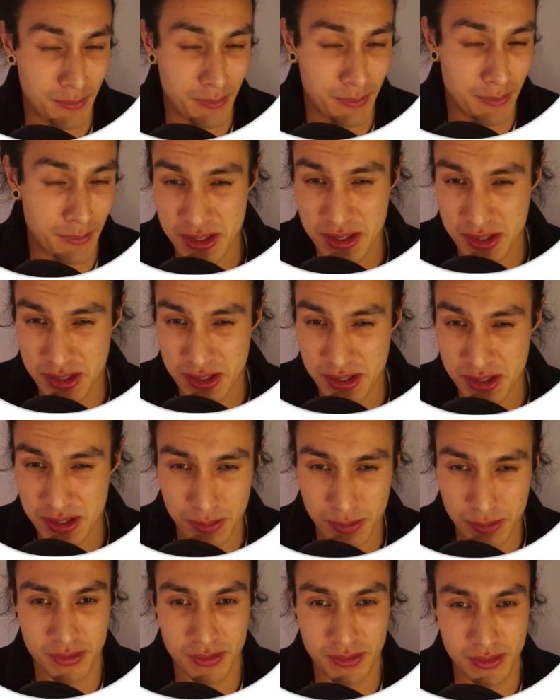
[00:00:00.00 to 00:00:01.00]
Principles
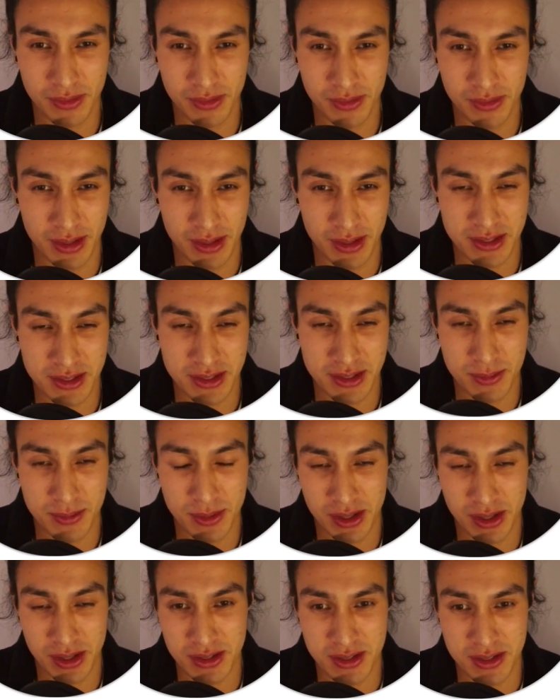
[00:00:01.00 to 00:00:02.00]
of learning
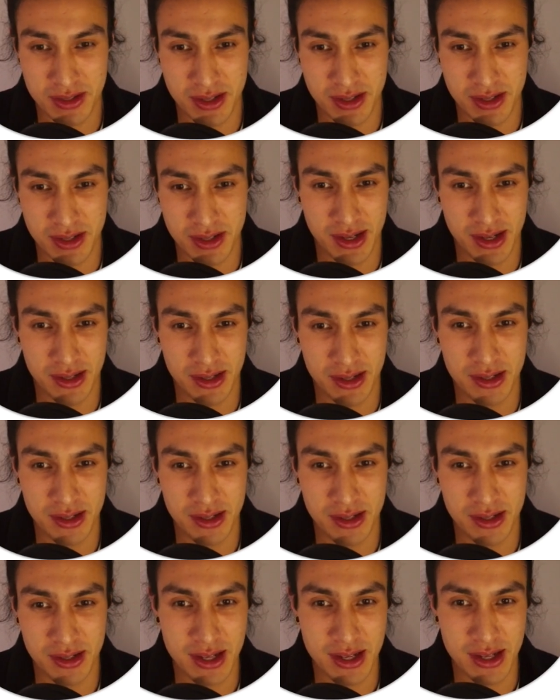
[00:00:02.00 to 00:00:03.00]
experience design,
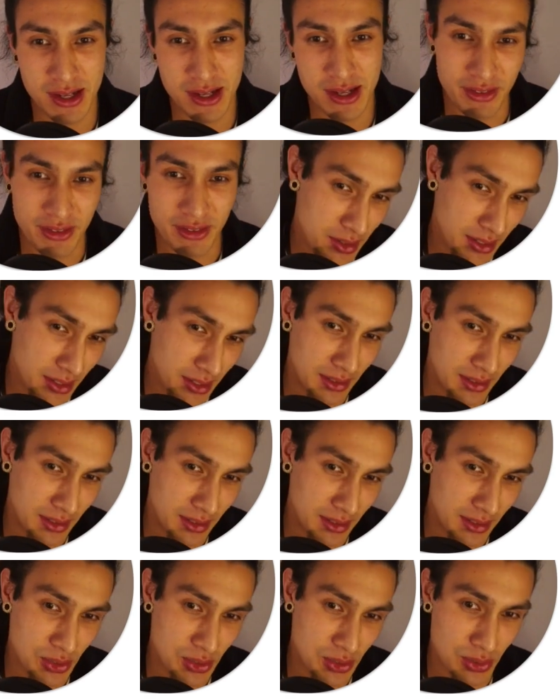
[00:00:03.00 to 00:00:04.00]
and also a link
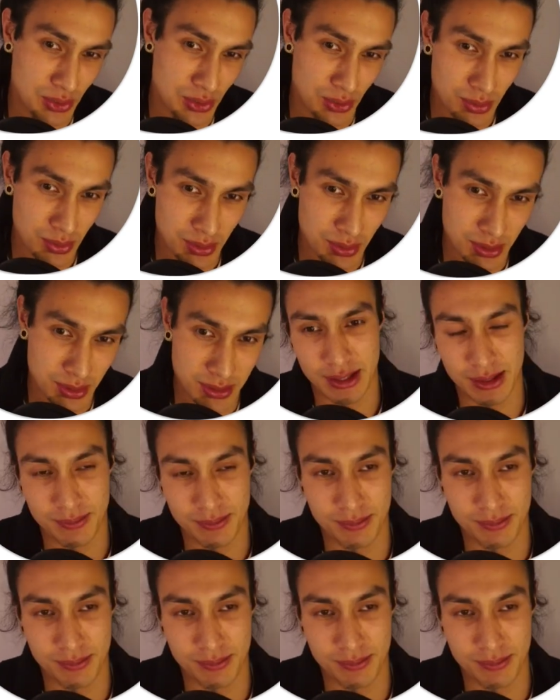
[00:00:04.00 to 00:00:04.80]
to my